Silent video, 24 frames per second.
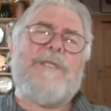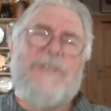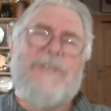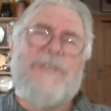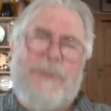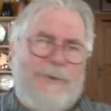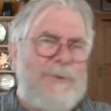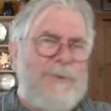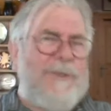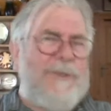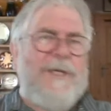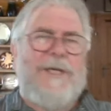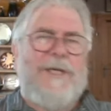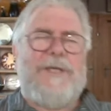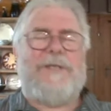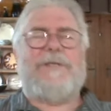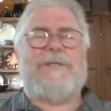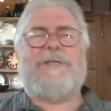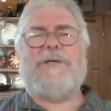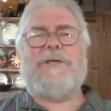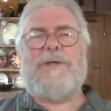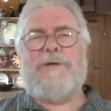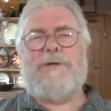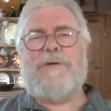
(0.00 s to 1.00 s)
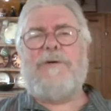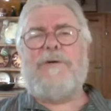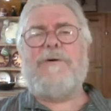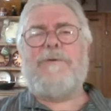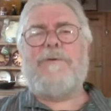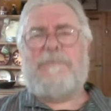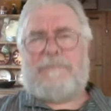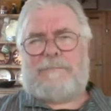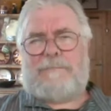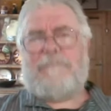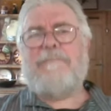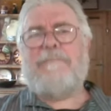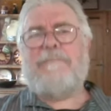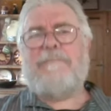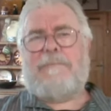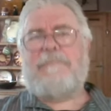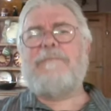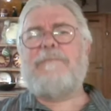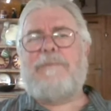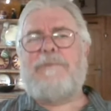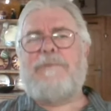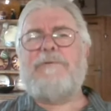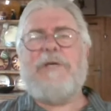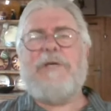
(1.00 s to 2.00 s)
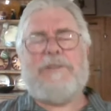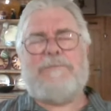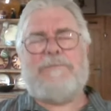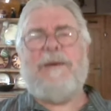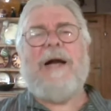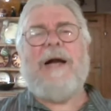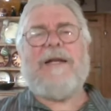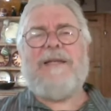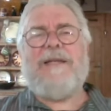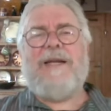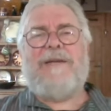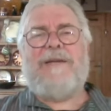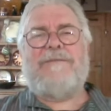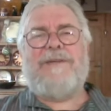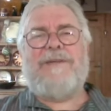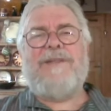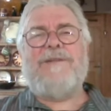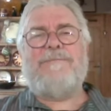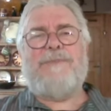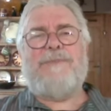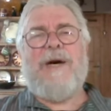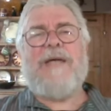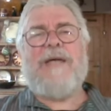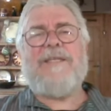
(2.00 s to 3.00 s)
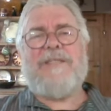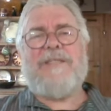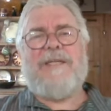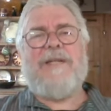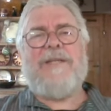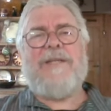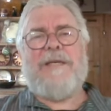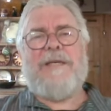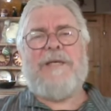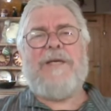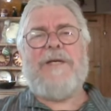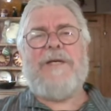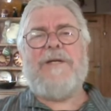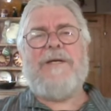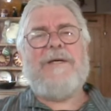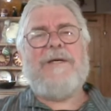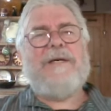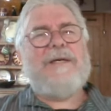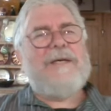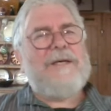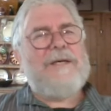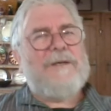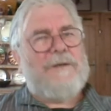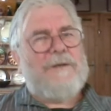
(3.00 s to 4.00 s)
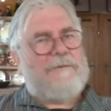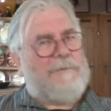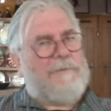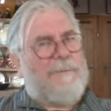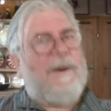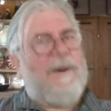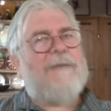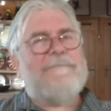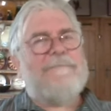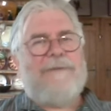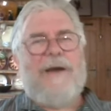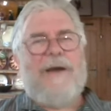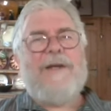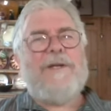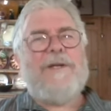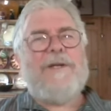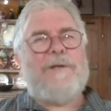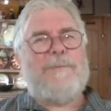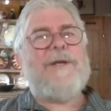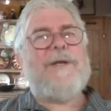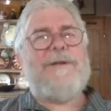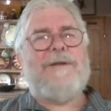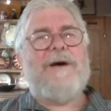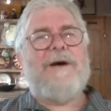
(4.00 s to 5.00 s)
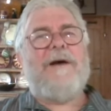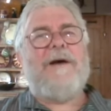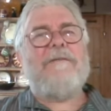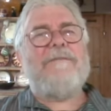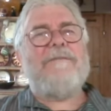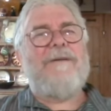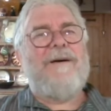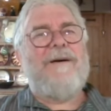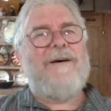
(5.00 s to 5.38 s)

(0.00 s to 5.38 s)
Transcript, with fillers: be too keen to go and rush back to live in the past. I think you might find it a bit tough.